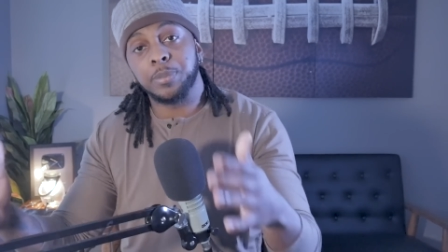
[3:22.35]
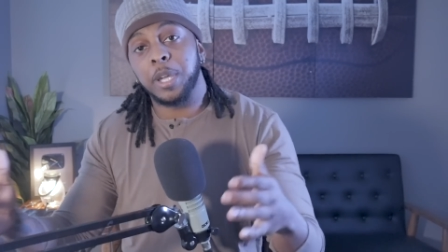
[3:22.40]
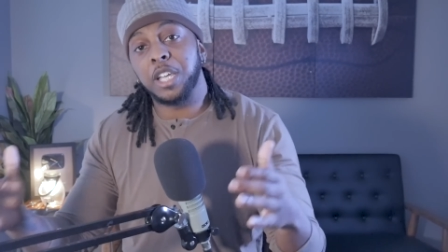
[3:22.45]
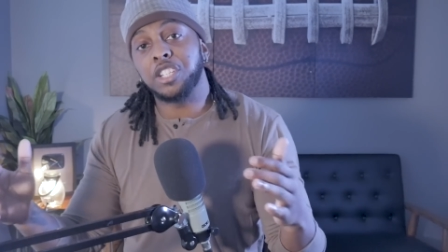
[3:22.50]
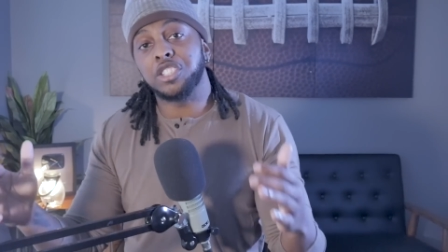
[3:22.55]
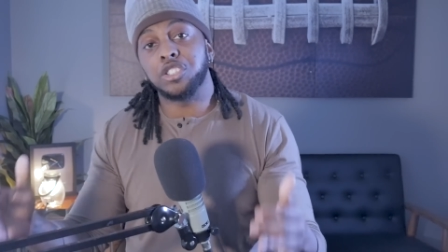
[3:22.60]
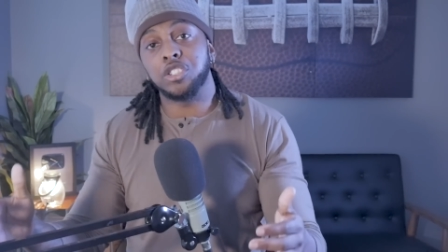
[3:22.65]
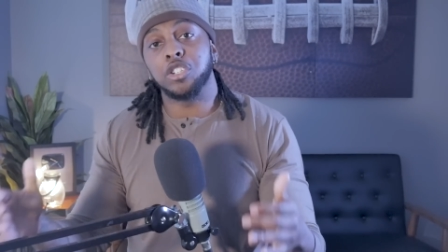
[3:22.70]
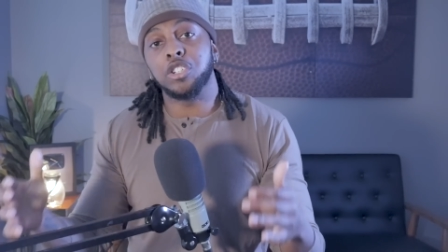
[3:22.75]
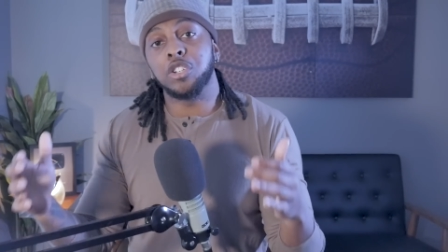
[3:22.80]

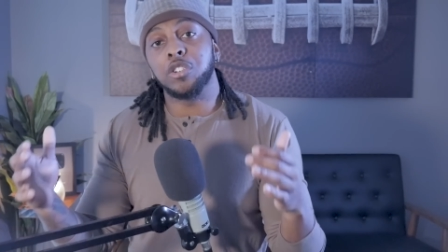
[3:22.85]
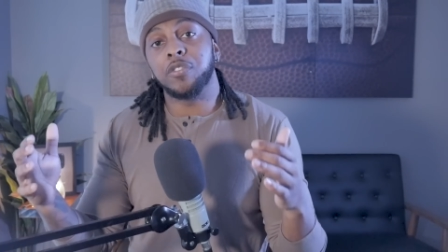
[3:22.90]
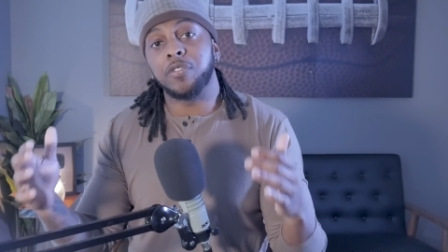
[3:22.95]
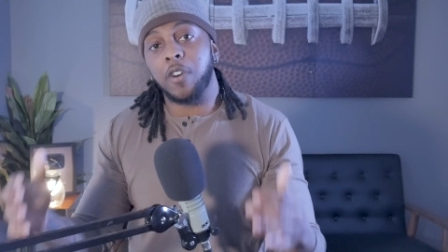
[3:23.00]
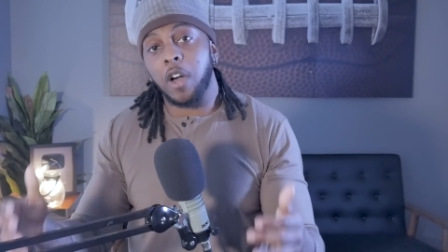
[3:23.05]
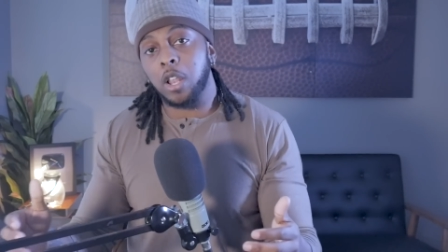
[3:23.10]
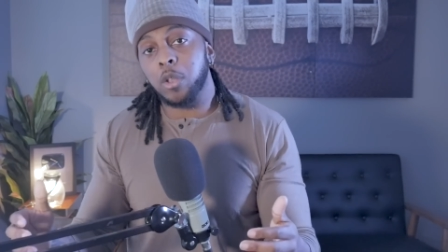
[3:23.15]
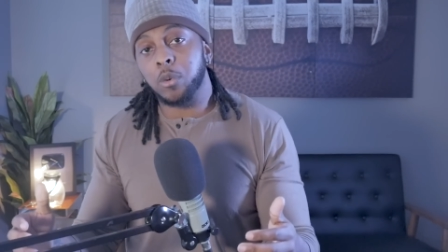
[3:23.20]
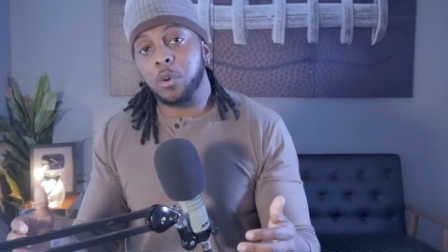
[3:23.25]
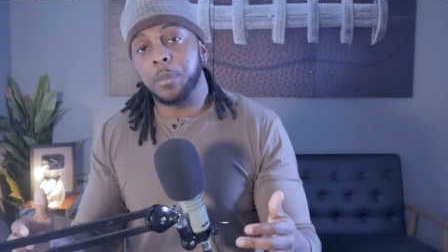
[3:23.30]
make sure you're
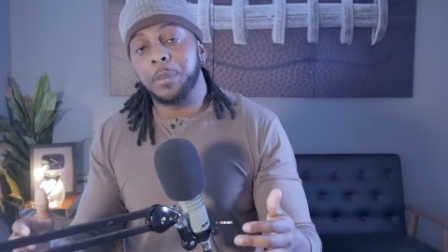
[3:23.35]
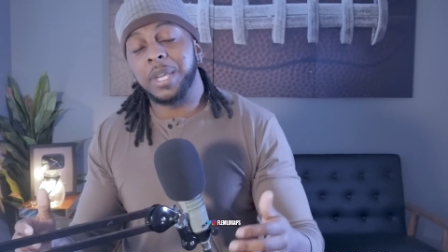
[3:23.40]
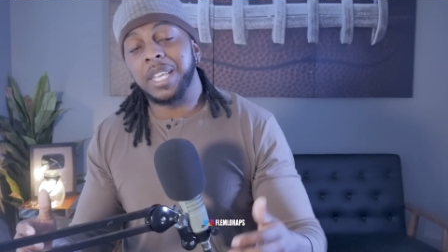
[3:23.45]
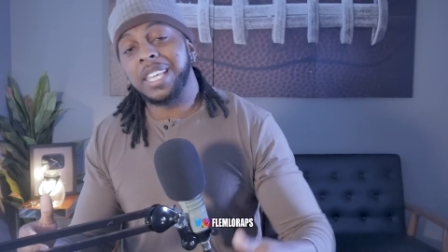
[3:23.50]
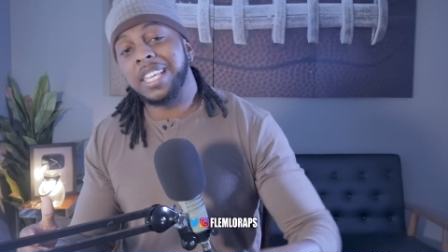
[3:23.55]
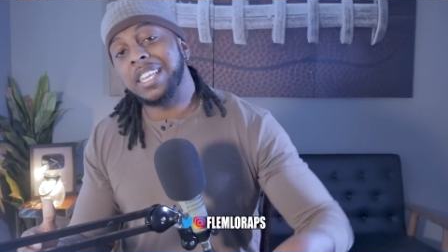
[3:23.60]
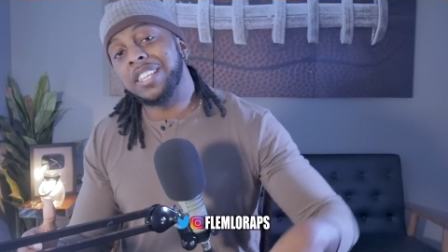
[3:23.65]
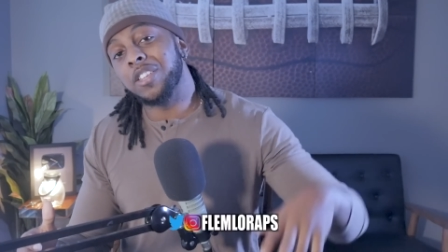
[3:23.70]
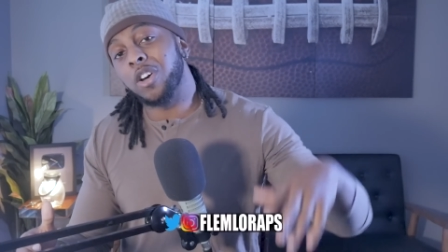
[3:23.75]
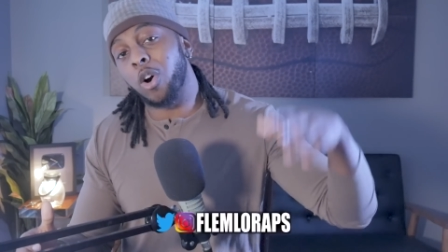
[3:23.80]
following
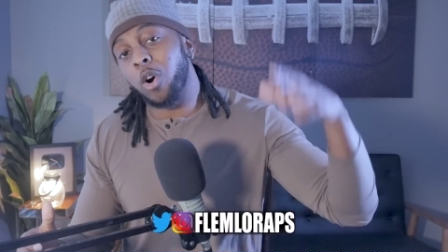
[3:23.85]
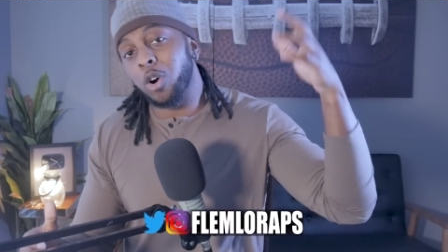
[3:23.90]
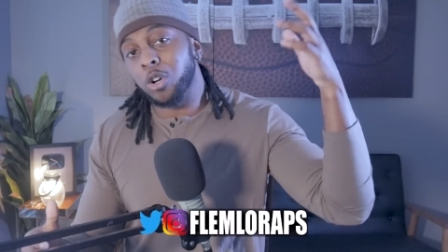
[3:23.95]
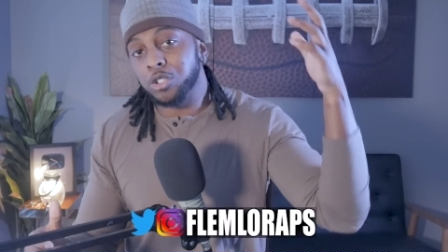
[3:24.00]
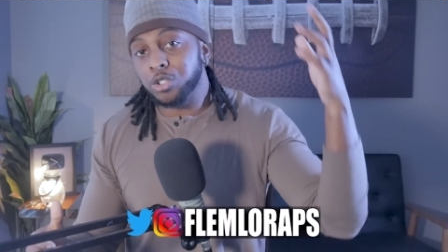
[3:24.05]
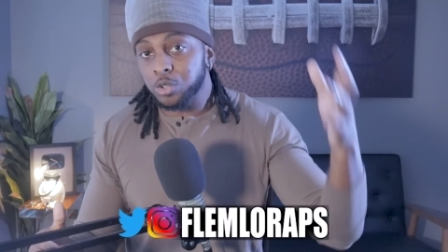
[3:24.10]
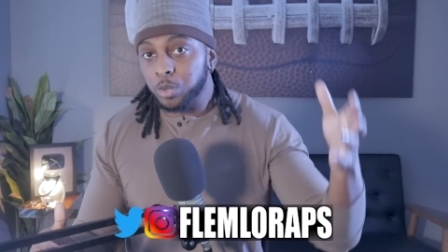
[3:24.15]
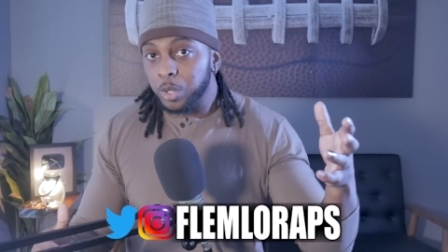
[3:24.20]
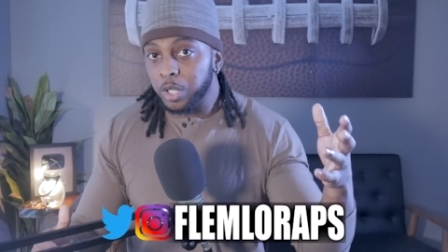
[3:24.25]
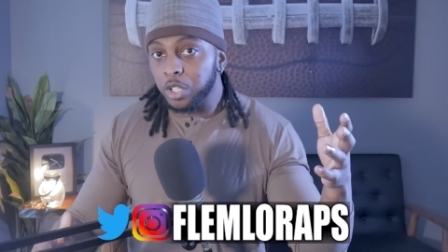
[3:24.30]
me either
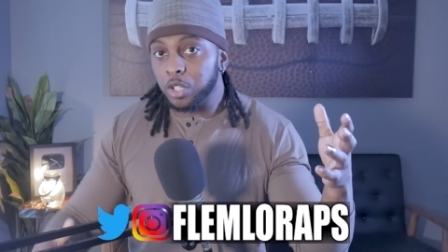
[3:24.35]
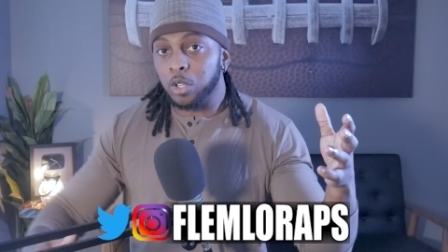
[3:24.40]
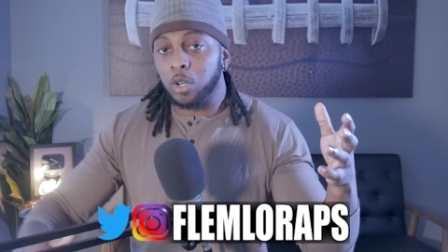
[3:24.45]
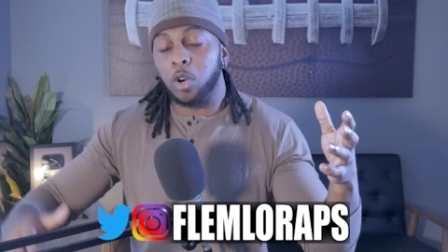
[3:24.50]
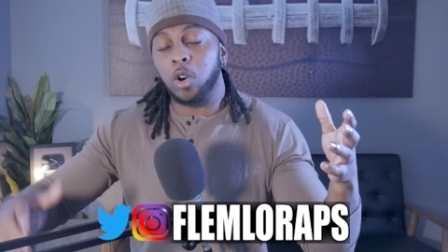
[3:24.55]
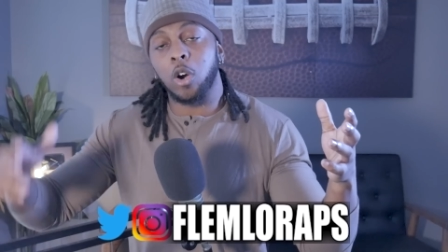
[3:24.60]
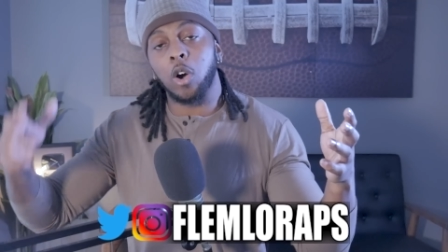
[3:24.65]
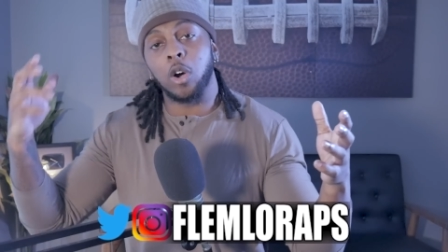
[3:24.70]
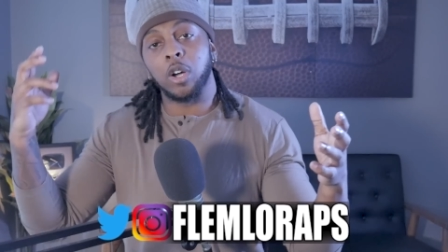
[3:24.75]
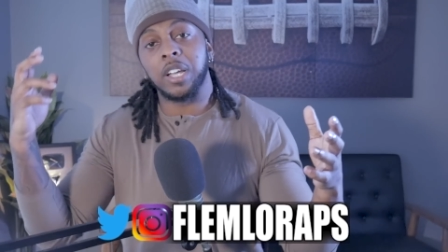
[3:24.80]
on Twitter
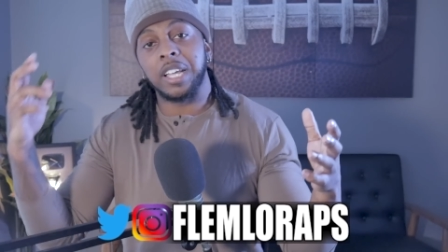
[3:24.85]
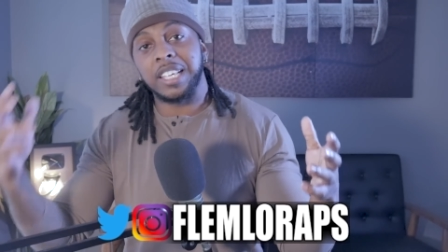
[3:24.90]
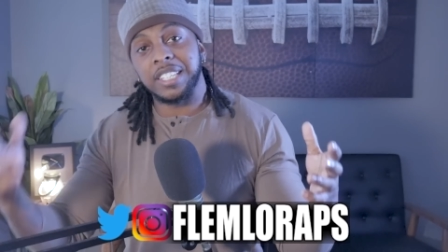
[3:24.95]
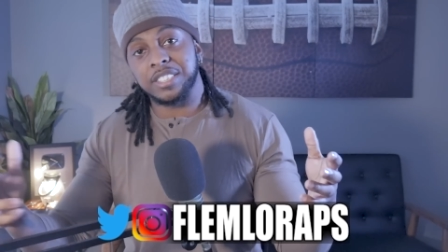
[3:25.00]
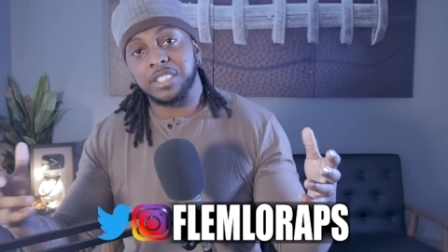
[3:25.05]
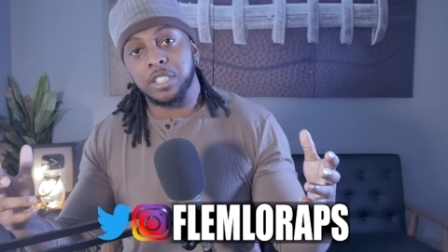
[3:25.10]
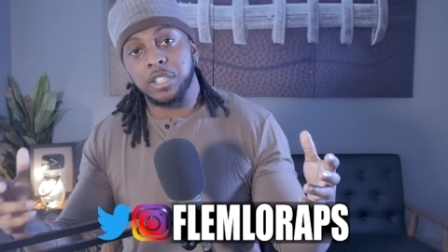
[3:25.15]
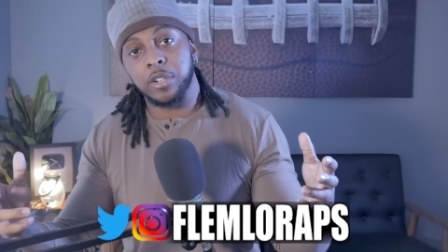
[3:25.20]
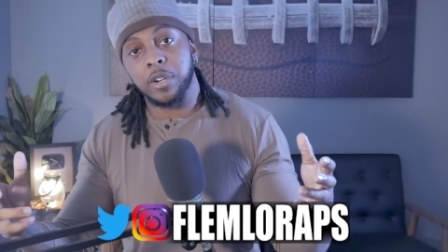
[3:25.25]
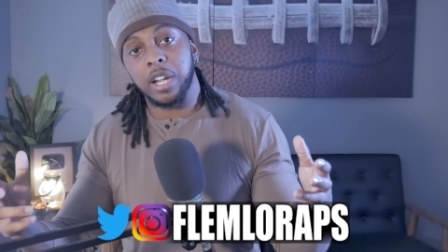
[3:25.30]
or on
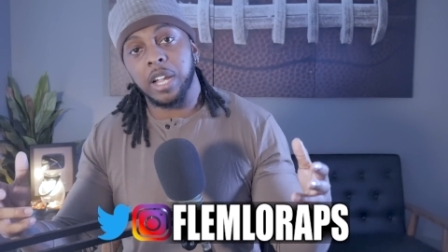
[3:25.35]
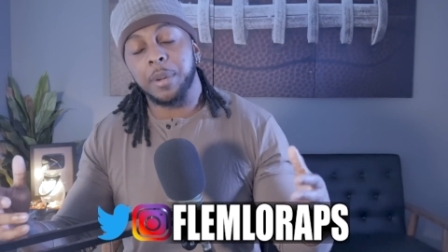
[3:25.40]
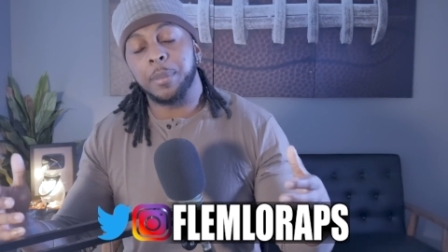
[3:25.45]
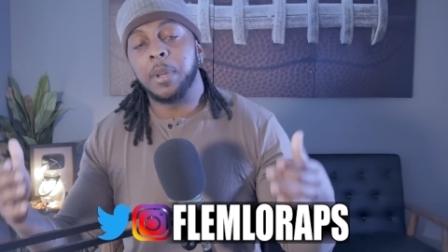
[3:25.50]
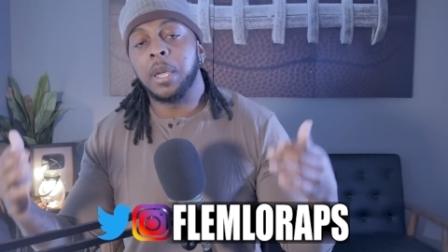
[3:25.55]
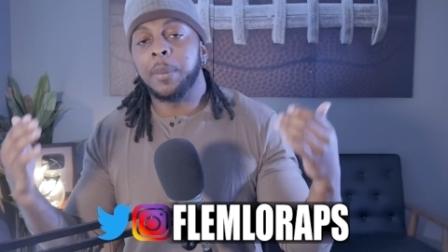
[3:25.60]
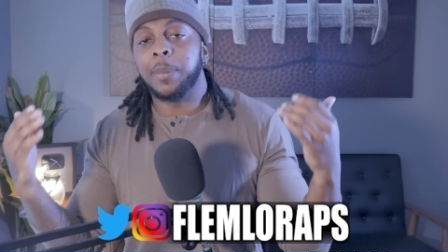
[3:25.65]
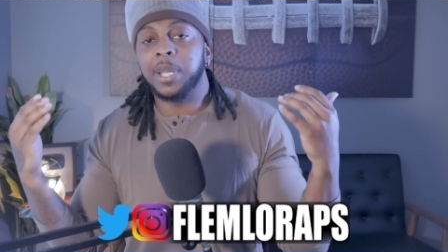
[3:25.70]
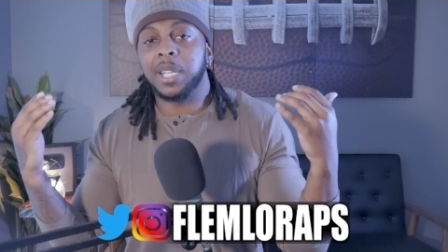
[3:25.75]
Instagram